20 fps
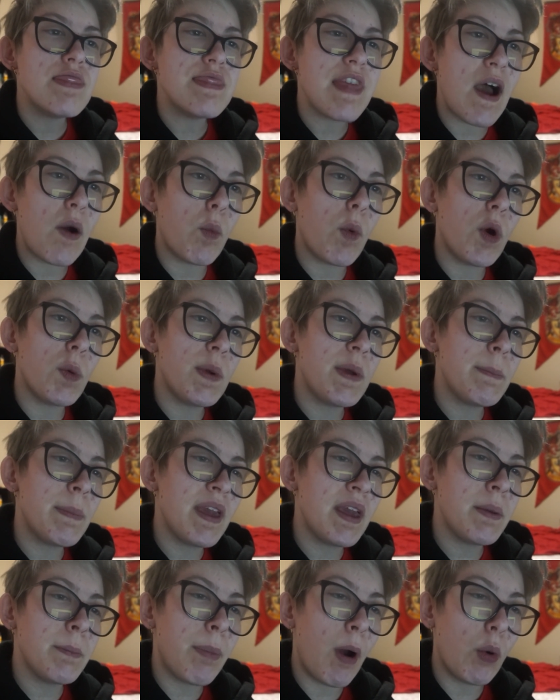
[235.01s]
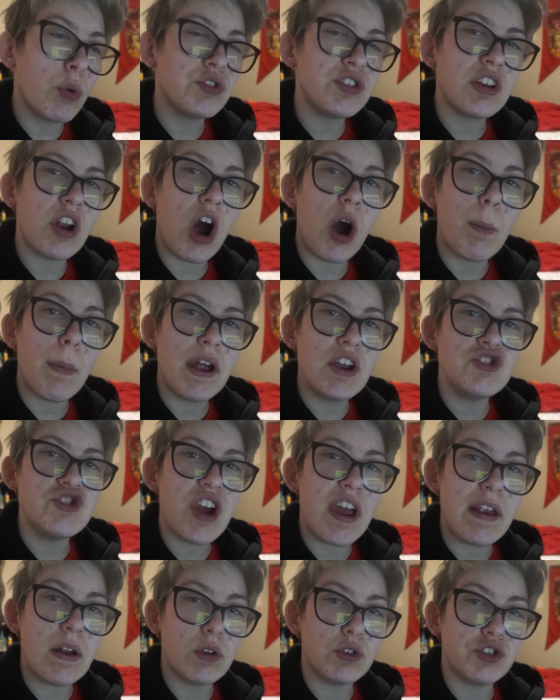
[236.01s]
that will be being posted on my
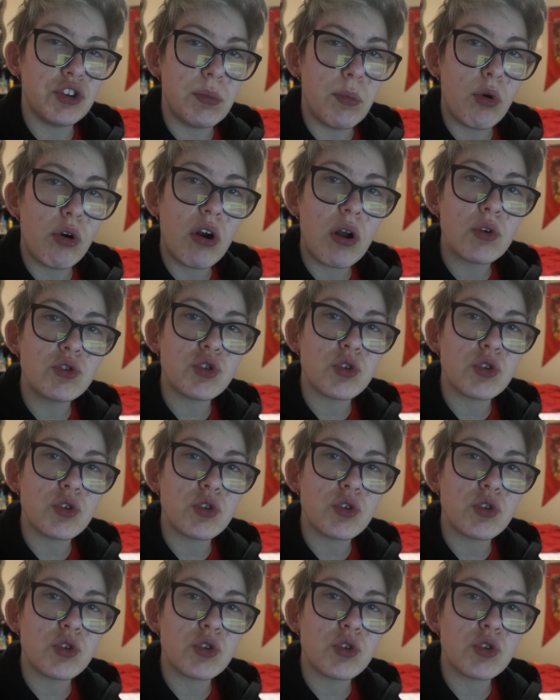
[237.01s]
channel tomorrow.